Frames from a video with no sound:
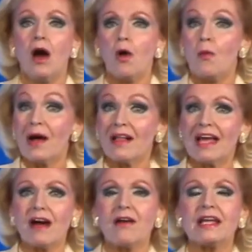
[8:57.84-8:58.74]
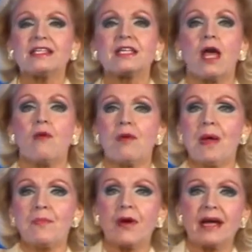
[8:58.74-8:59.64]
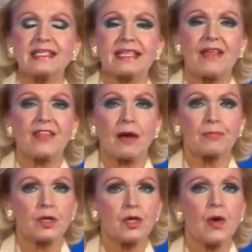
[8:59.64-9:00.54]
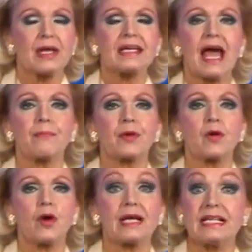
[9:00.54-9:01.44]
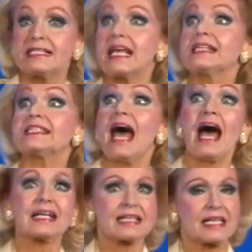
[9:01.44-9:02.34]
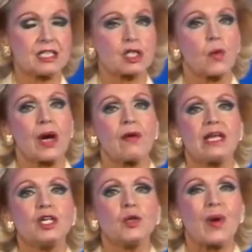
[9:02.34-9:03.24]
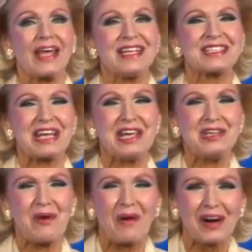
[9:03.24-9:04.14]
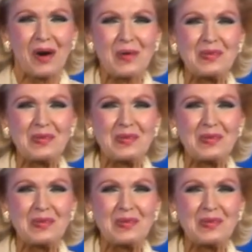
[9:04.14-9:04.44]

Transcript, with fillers: Well, Aries, remember I said that Pluto in Capricorn is exactly squaring Uranus in your own